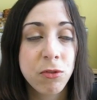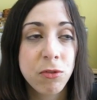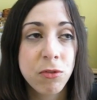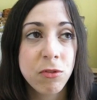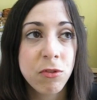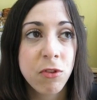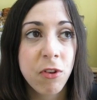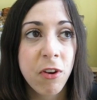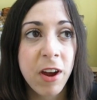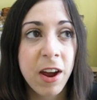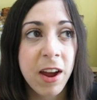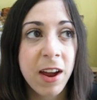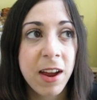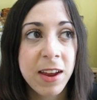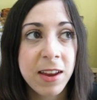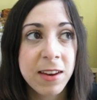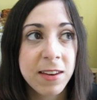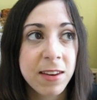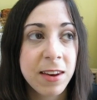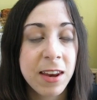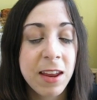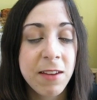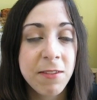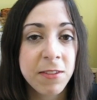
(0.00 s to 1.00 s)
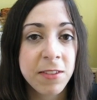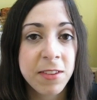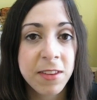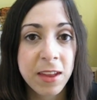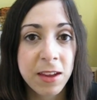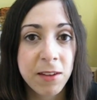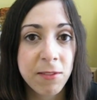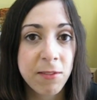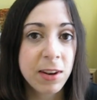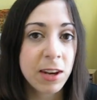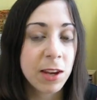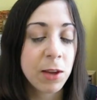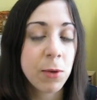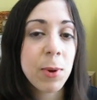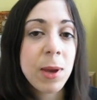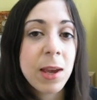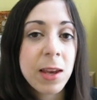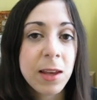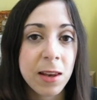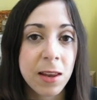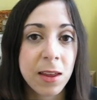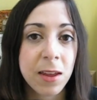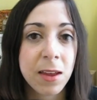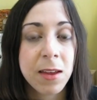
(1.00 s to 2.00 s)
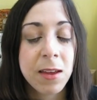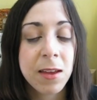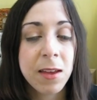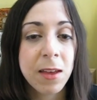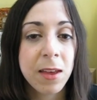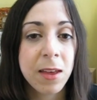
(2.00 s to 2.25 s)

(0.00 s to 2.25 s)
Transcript: dried and everything really quickly